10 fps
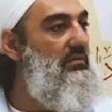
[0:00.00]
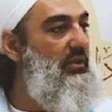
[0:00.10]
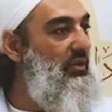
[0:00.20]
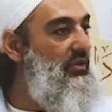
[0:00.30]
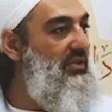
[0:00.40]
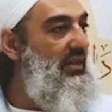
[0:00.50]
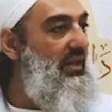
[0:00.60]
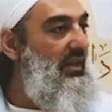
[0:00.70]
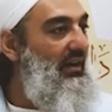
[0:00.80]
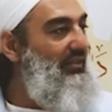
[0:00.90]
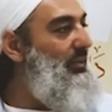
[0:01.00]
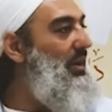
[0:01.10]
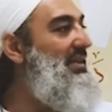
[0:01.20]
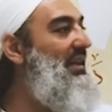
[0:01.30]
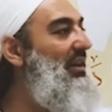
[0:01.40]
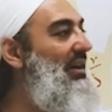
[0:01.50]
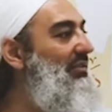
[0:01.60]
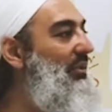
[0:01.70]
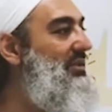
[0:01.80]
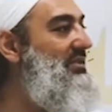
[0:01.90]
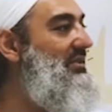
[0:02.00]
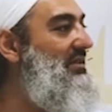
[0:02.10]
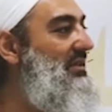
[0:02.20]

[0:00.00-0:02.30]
because of the way their life was.